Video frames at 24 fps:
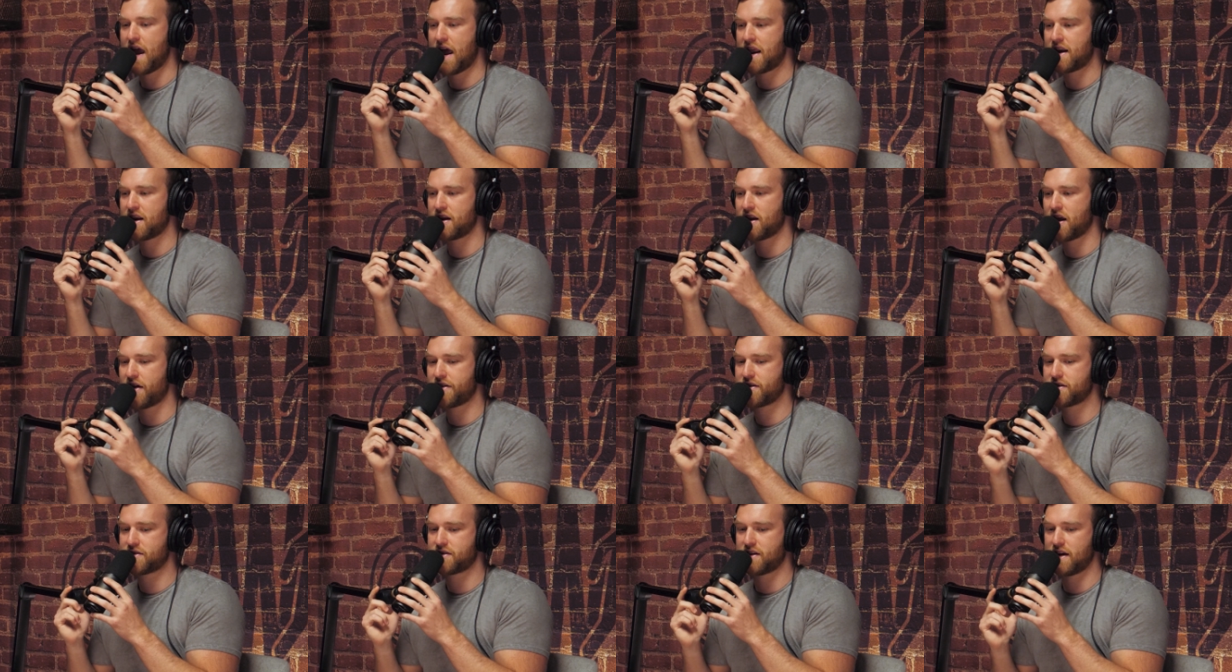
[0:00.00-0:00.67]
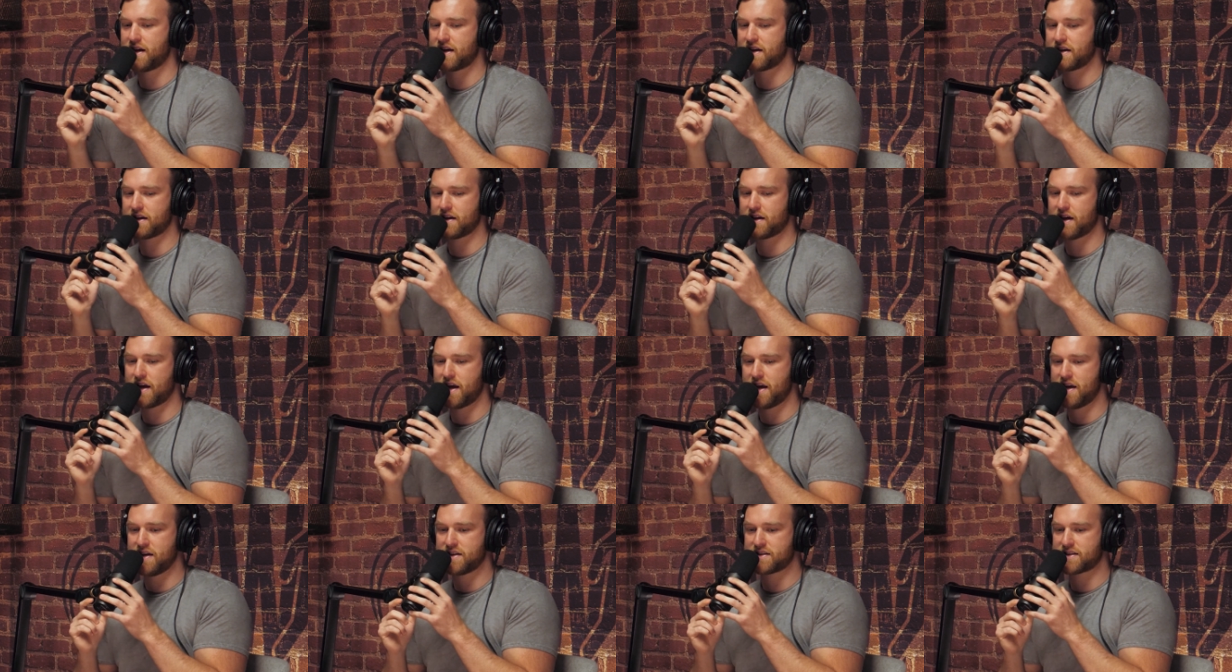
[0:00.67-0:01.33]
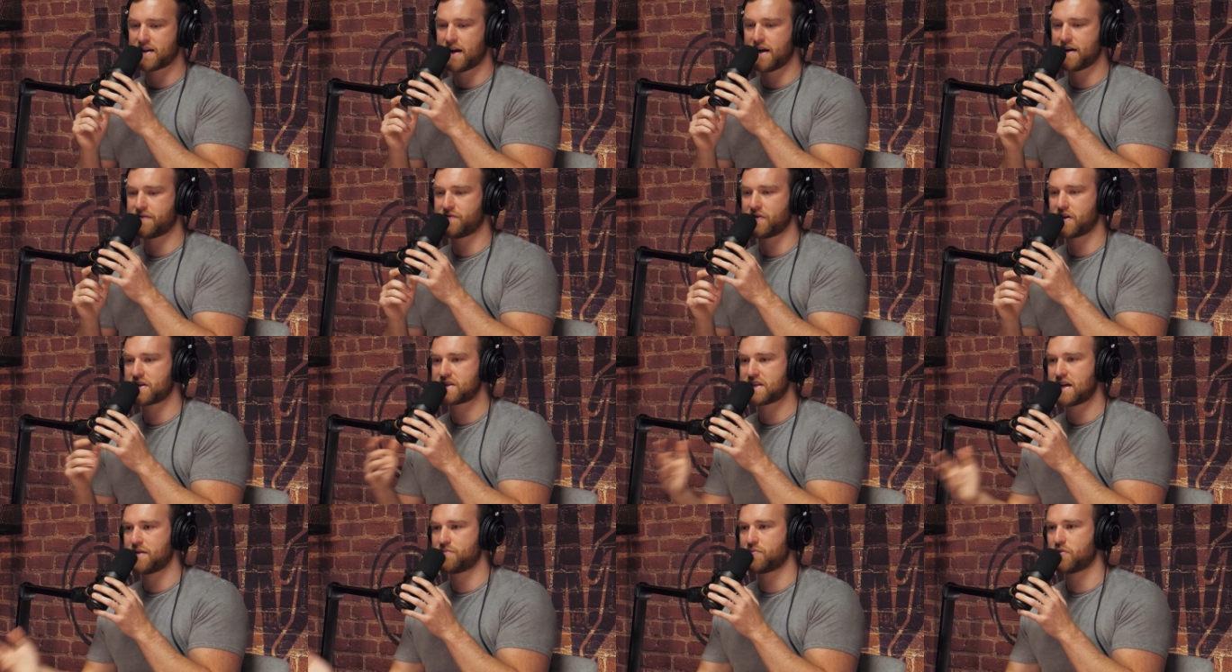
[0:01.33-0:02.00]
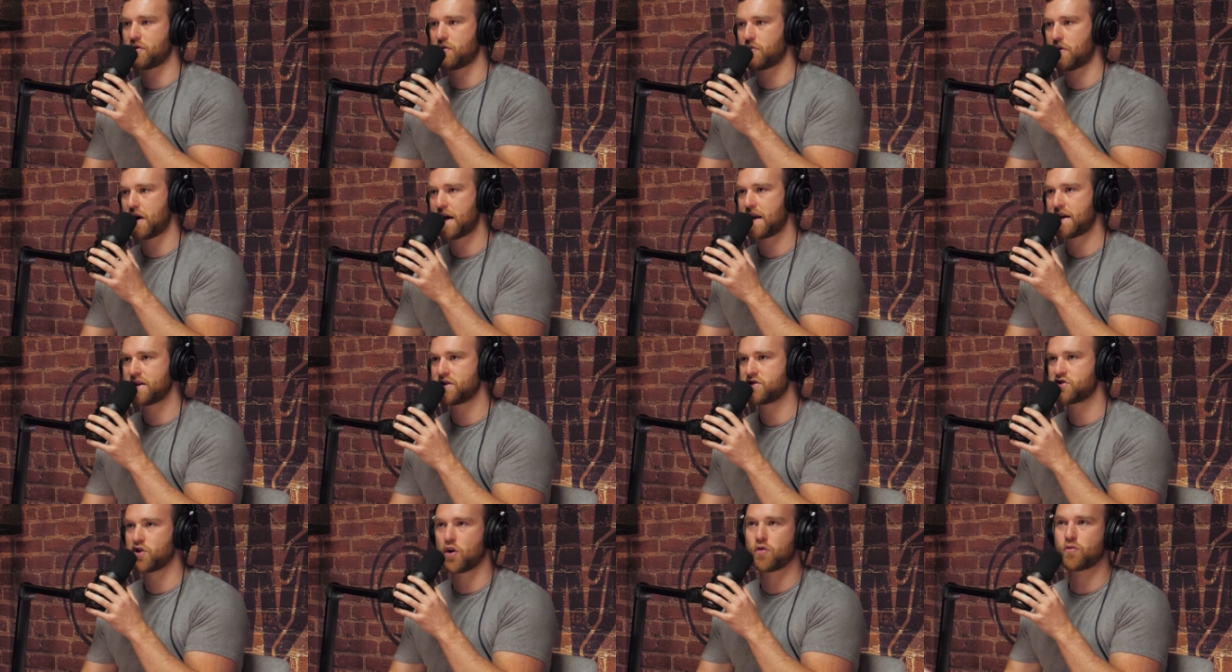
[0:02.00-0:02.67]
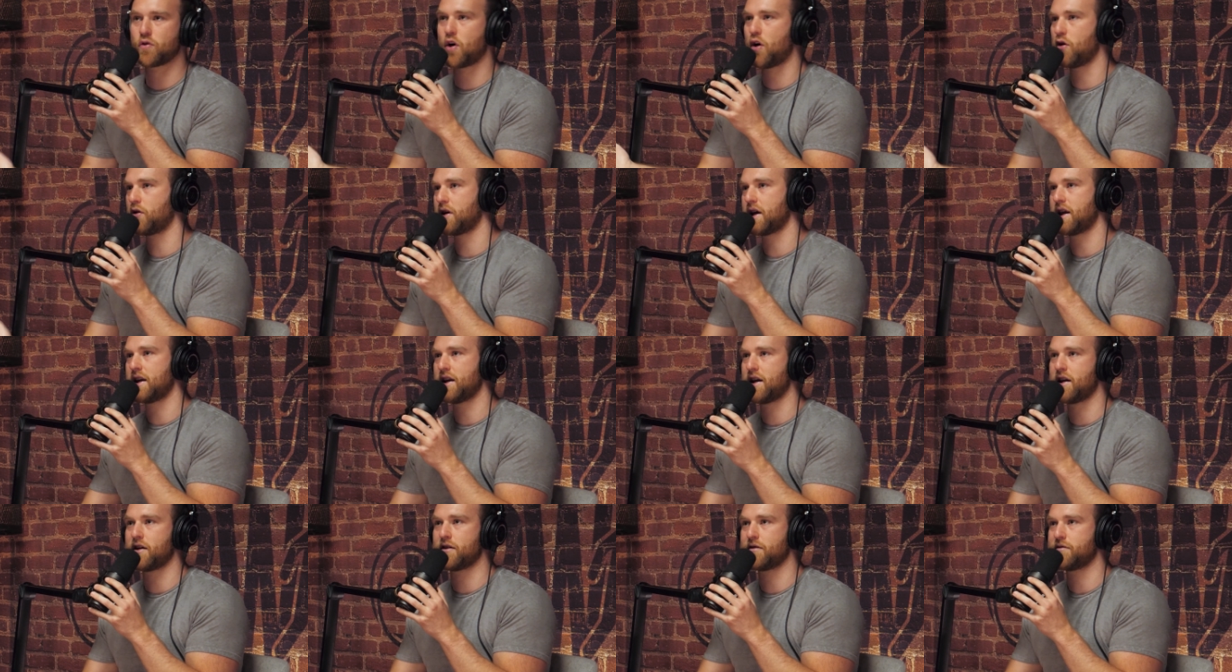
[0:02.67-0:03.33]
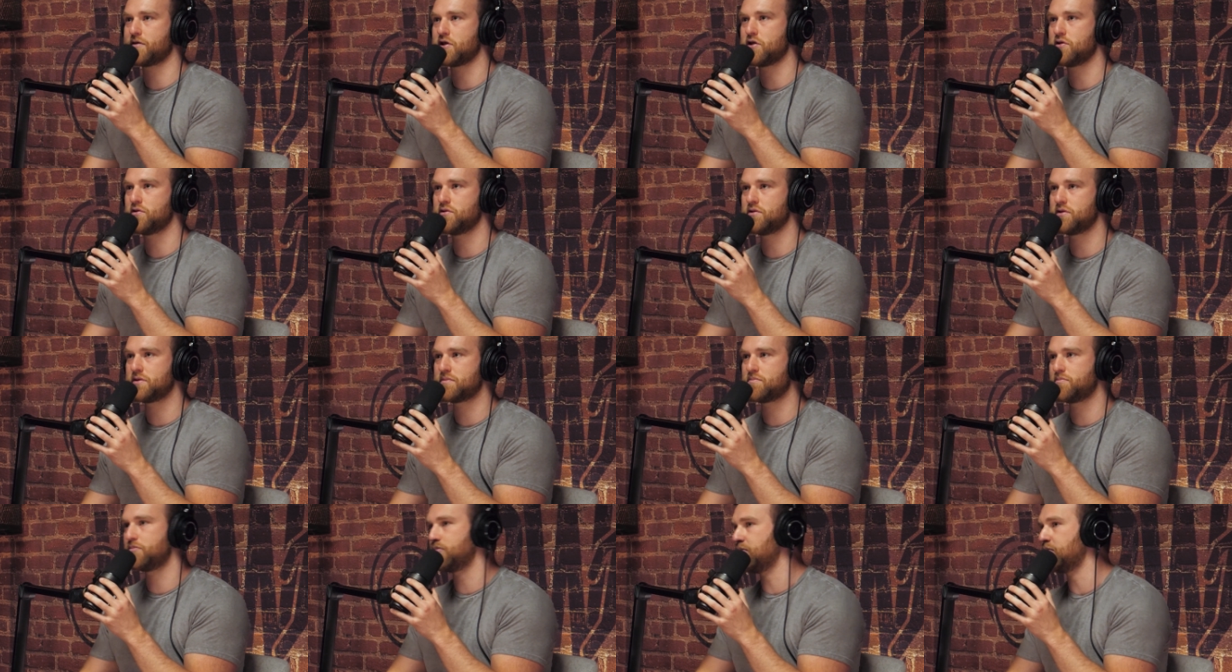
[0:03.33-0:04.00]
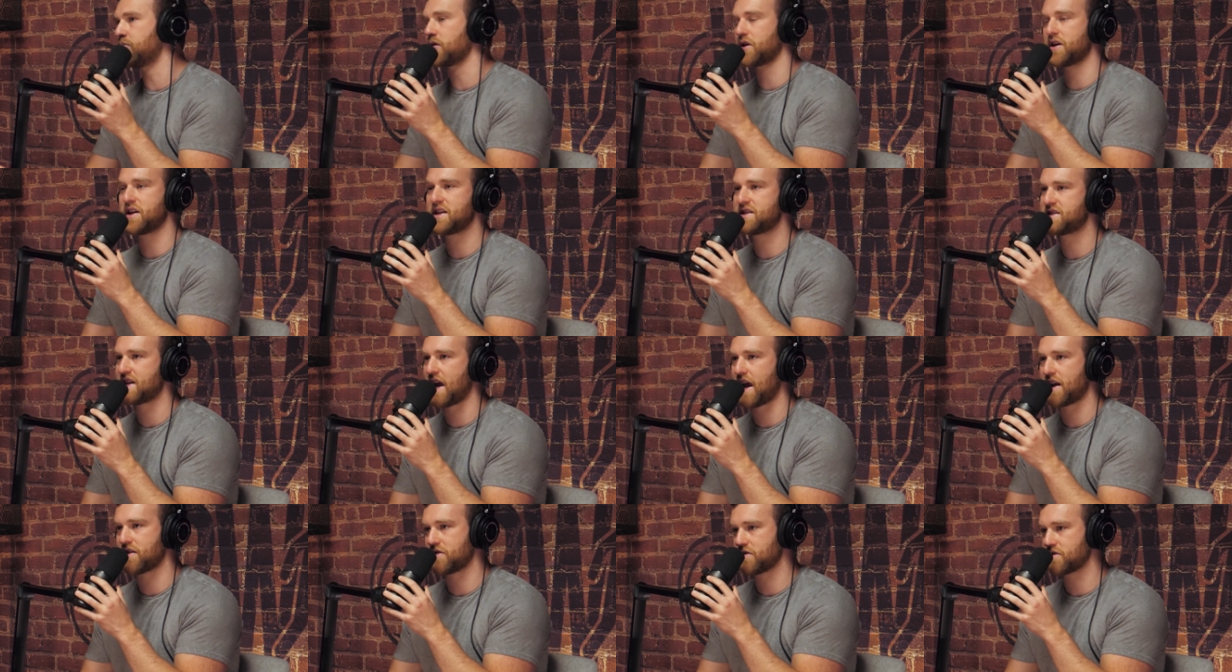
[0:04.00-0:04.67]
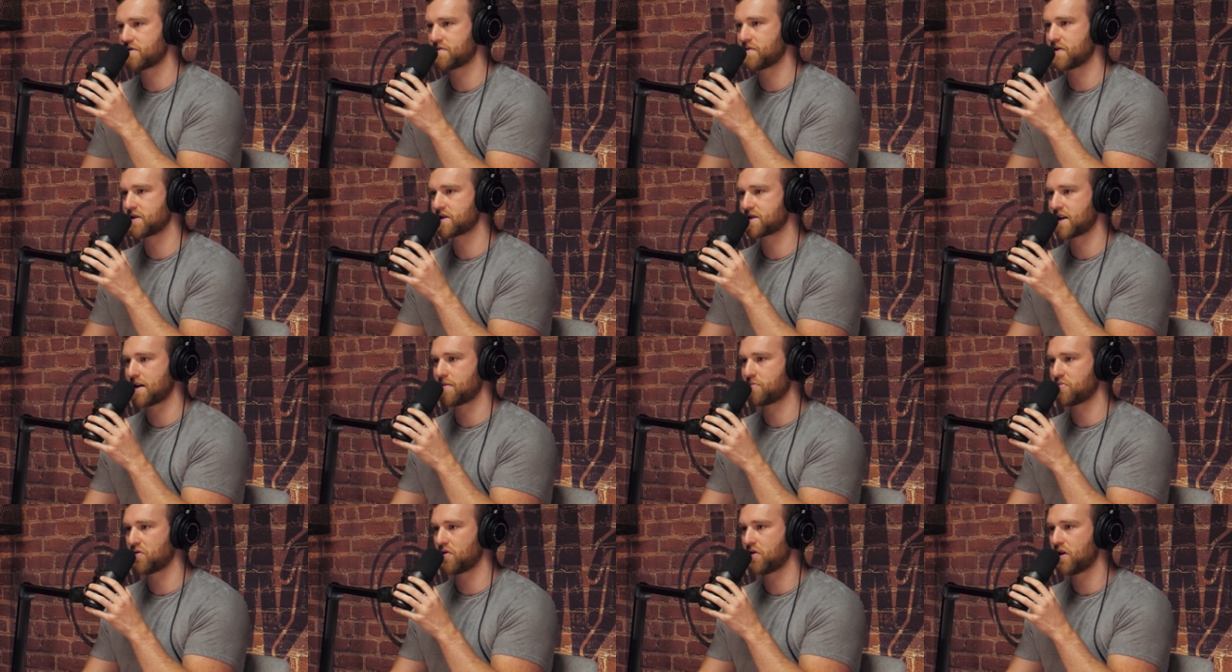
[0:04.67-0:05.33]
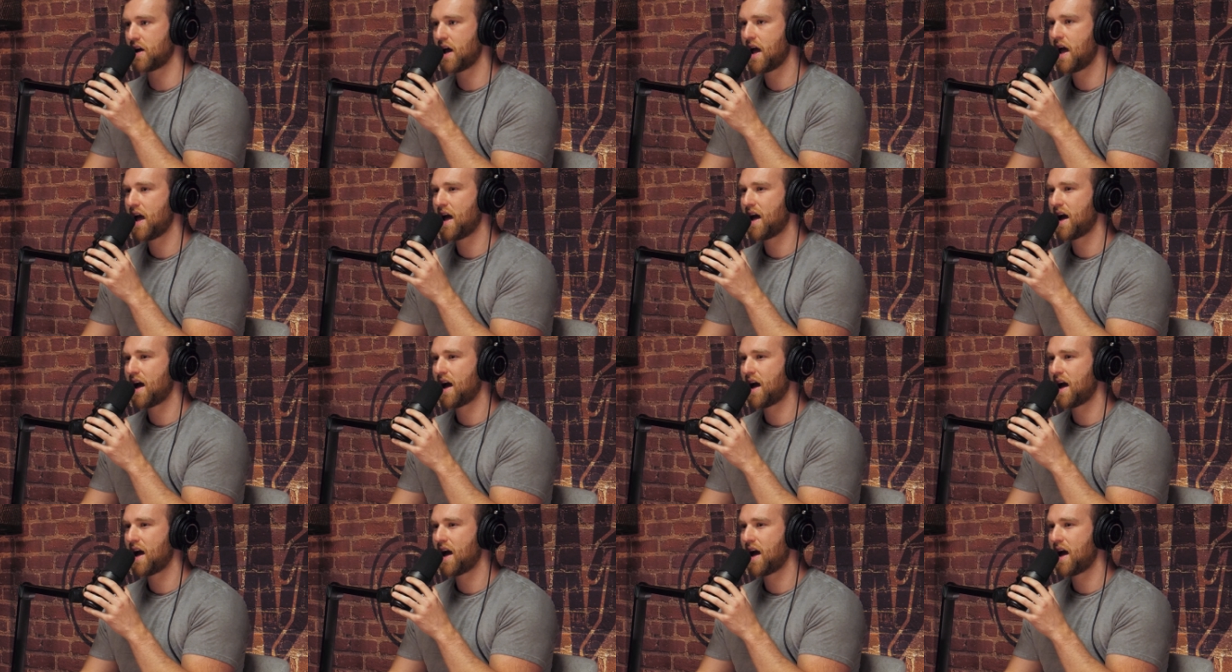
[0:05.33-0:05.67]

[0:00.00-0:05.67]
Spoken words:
another thing is like, for example, when Joe Rogan interviews Bernie Sanders, for example,